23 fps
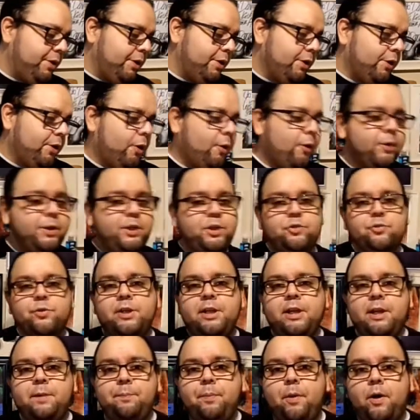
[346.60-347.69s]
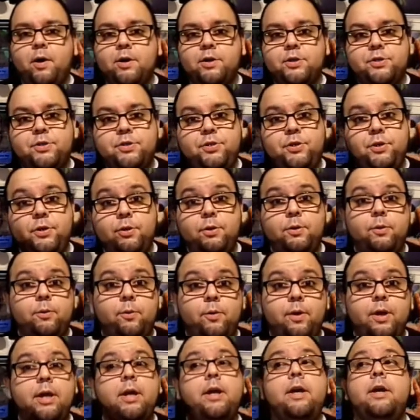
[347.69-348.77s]
Holy Trinity Part
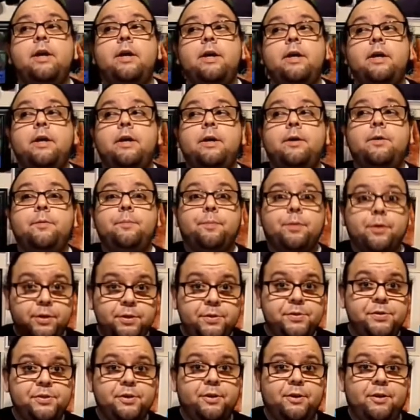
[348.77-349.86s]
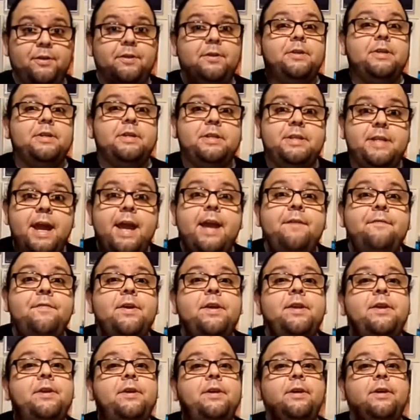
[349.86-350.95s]
2, producer David